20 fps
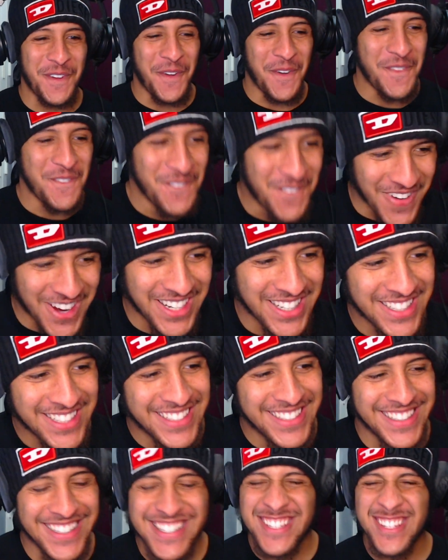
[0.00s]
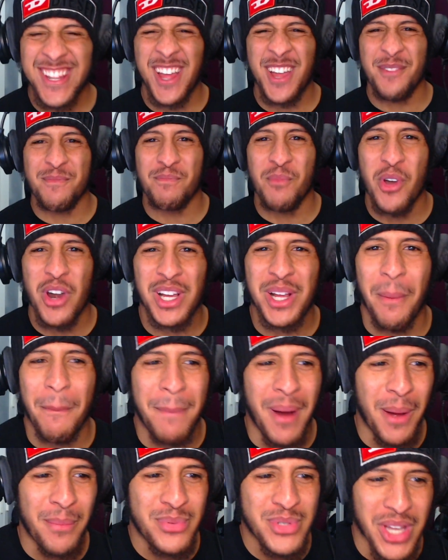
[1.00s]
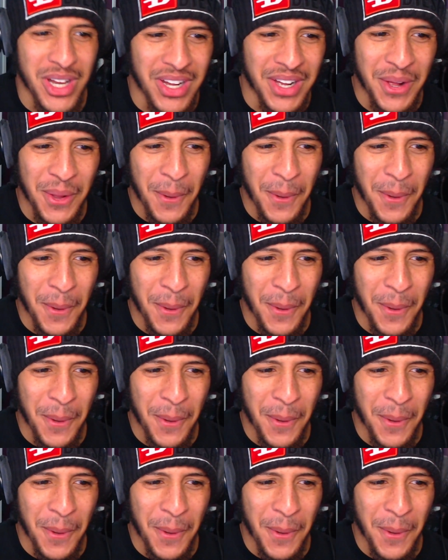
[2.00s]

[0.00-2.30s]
But this is like more like a pop song.